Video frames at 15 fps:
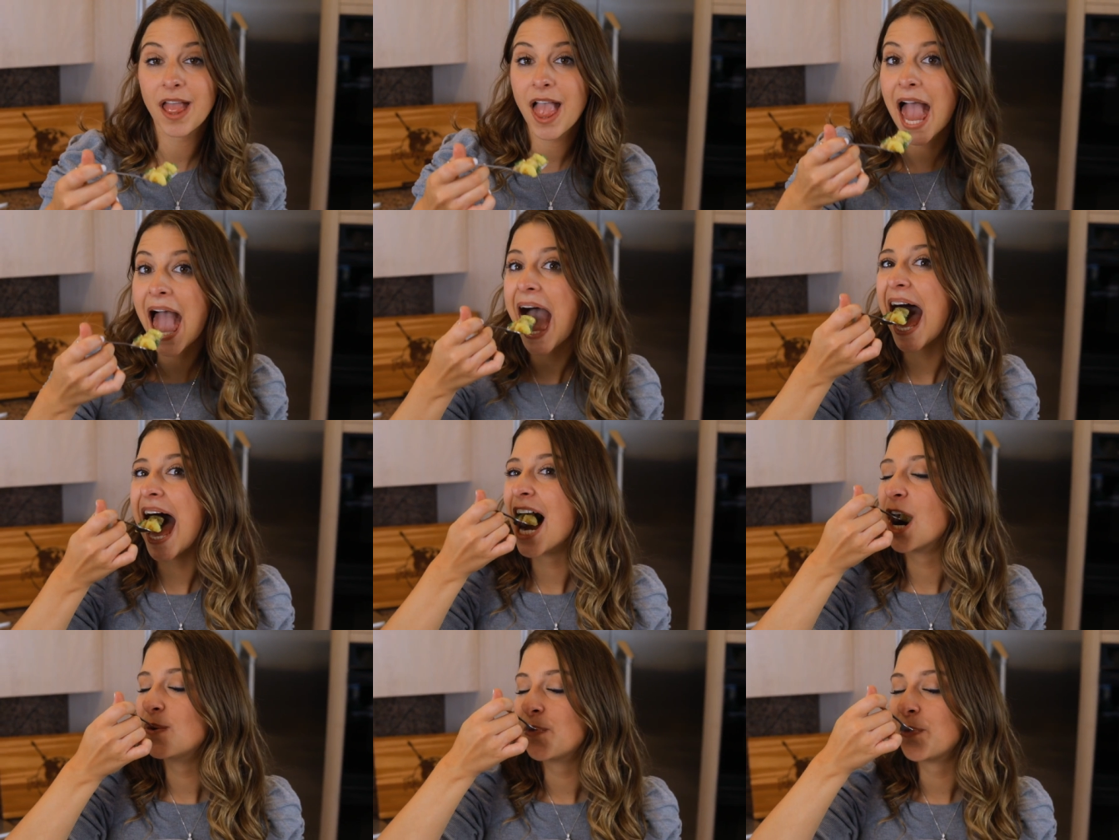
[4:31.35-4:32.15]
No
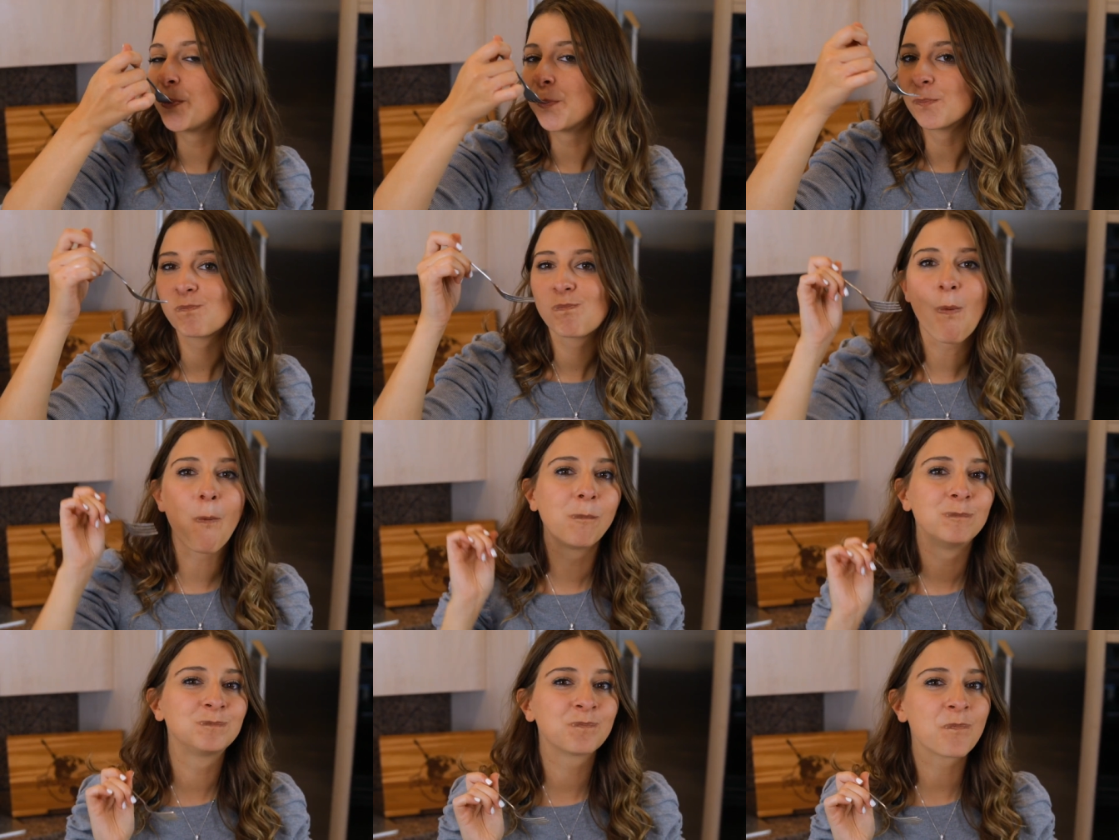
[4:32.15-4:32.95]
matter how you cook
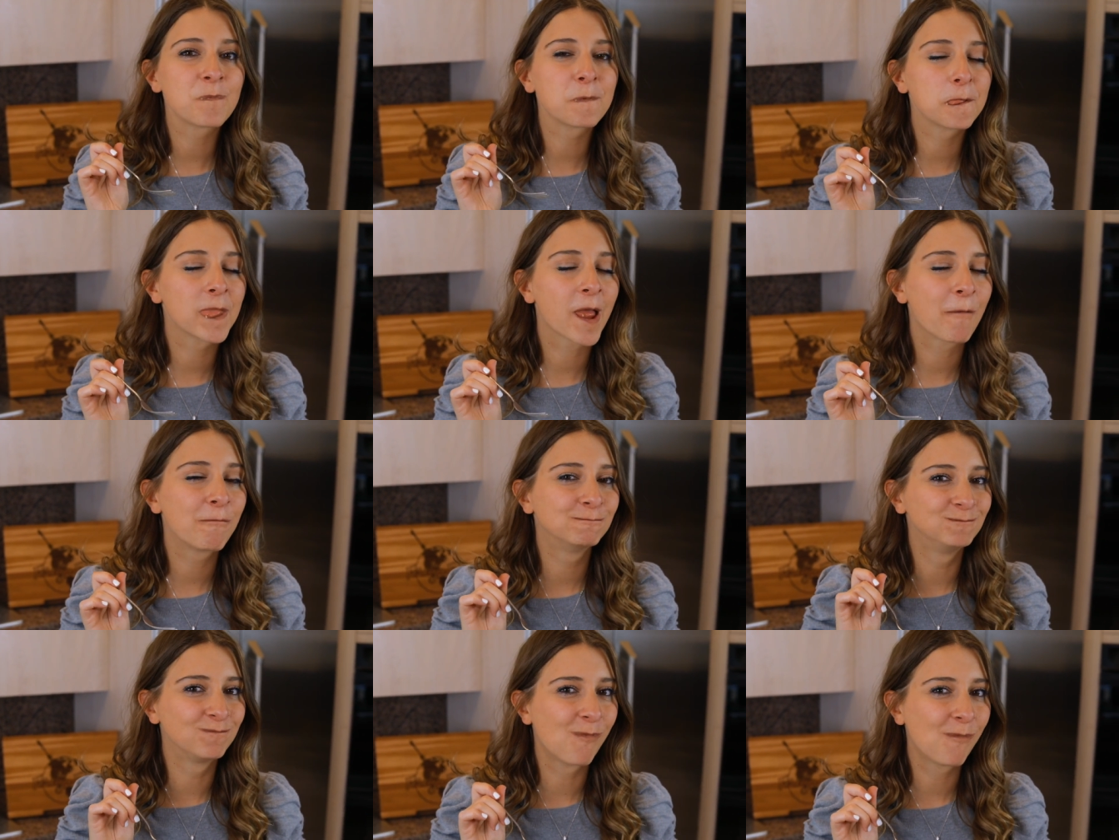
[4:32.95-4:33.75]
it, I know that
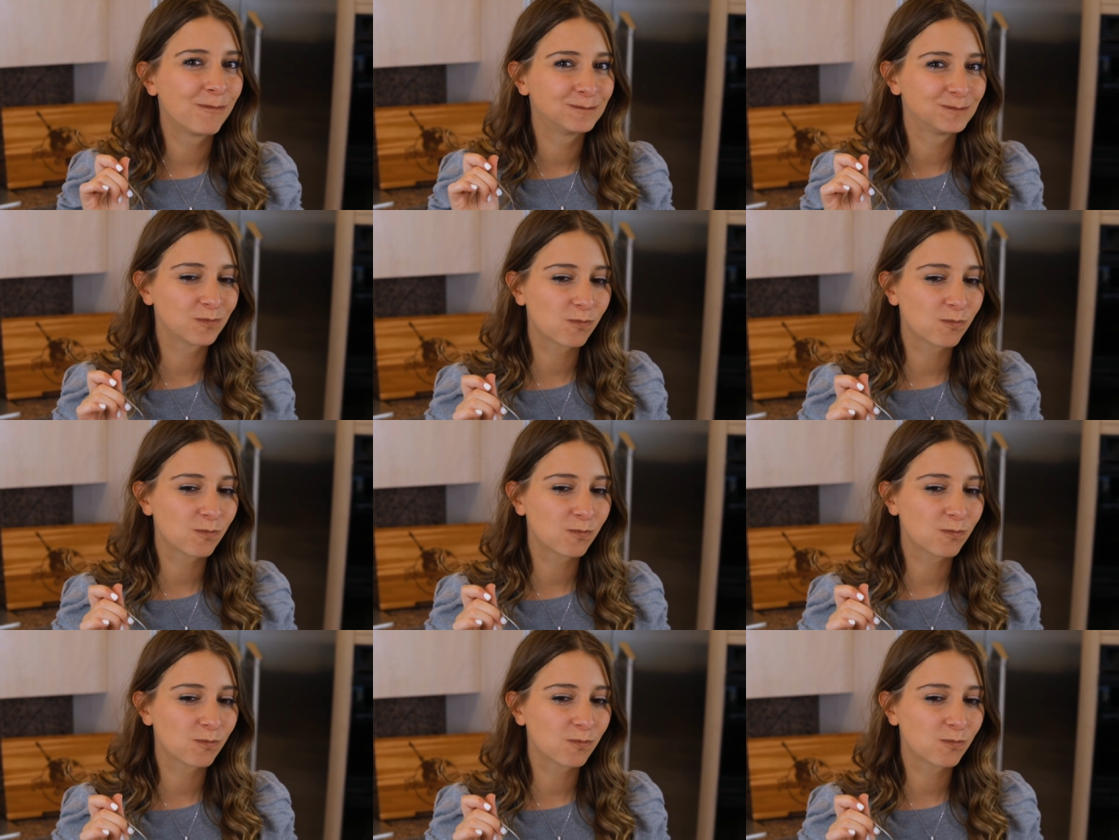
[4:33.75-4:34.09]
you're gonna enjoy